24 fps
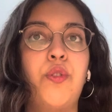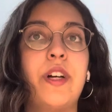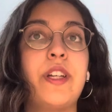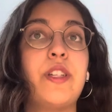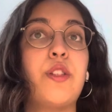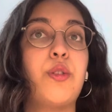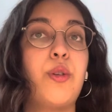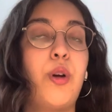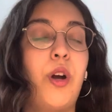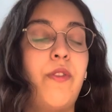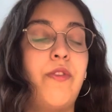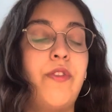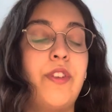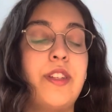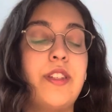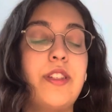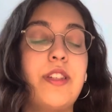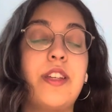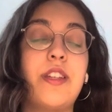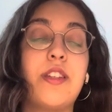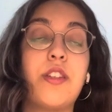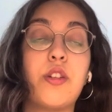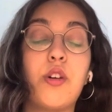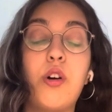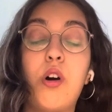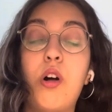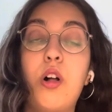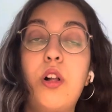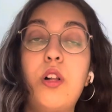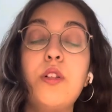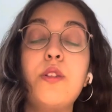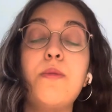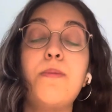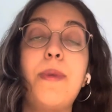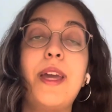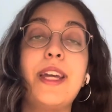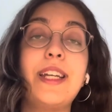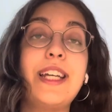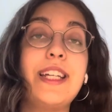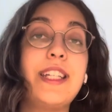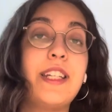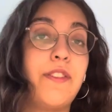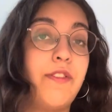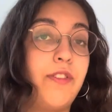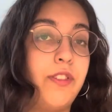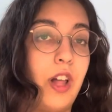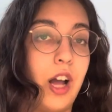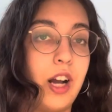a surface is called
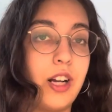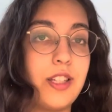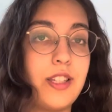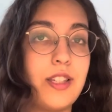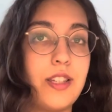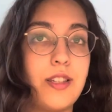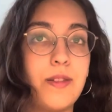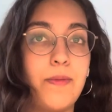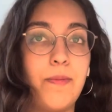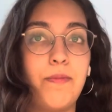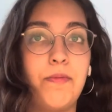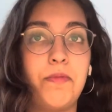magnetic flux.